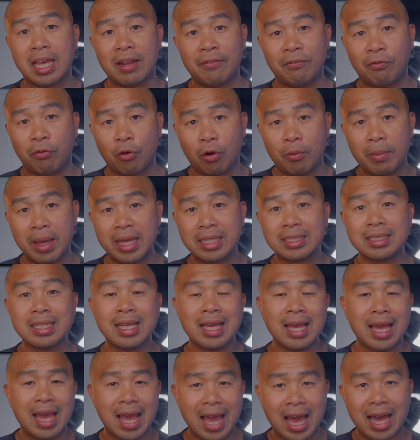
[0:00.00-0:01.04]
and formats
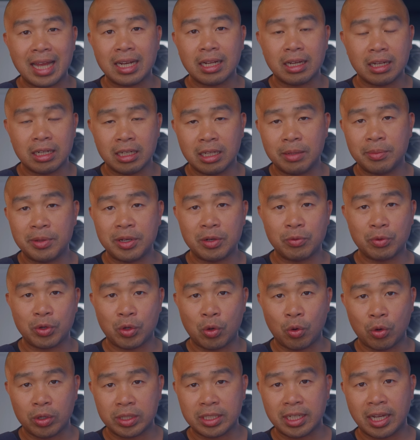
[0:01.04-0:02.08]
at unlimited
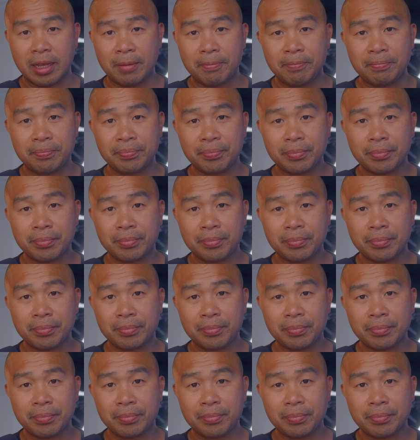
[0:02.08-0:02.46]
record time.